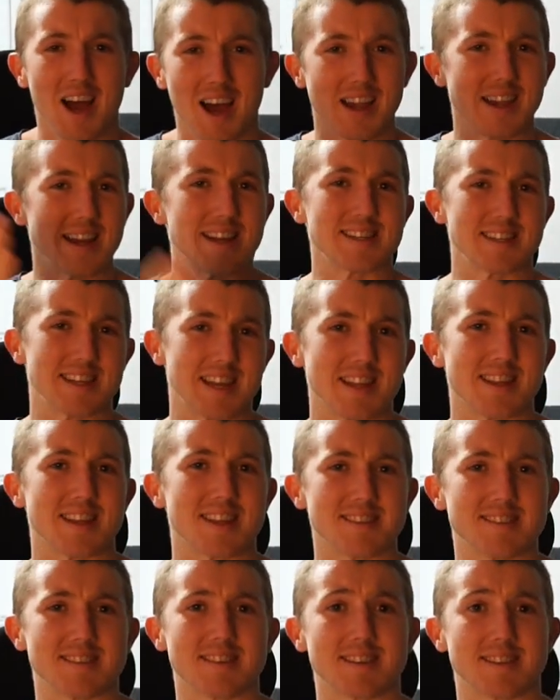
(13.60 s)
I need to get
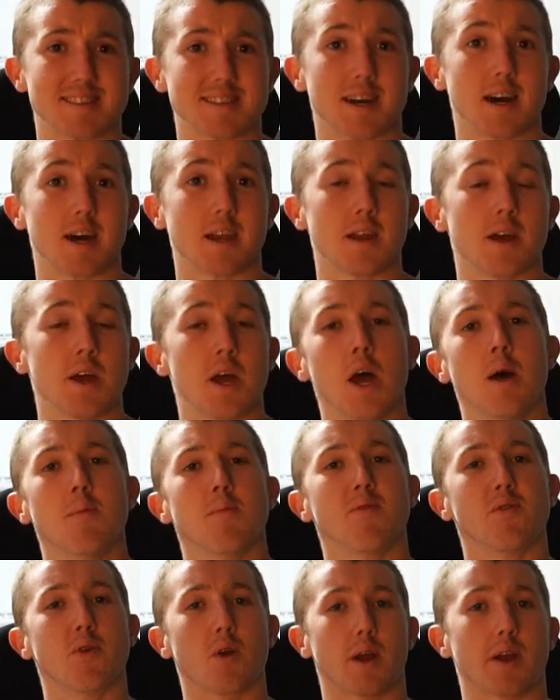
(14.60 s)
these things done
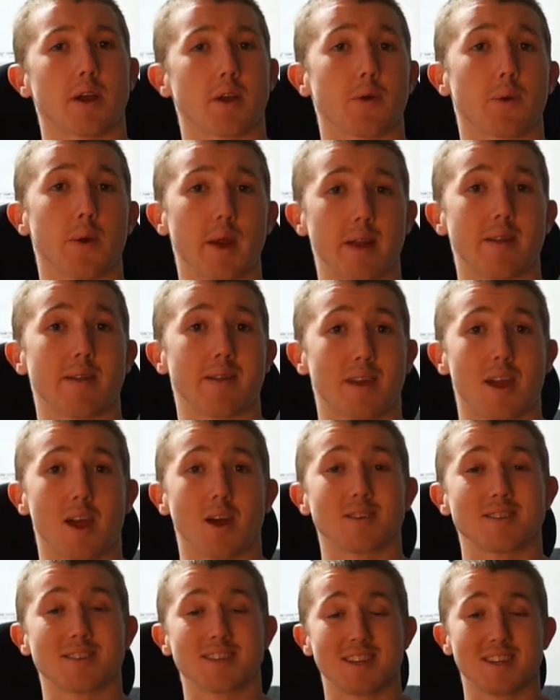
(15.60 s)
before I can do anything
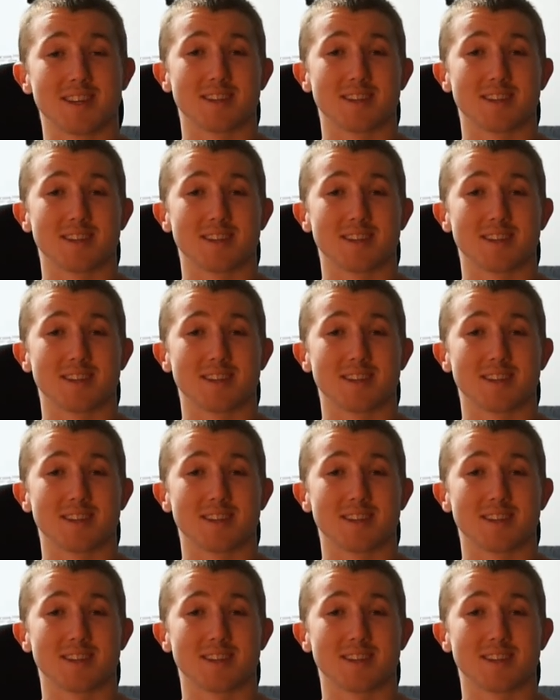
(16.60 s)
else.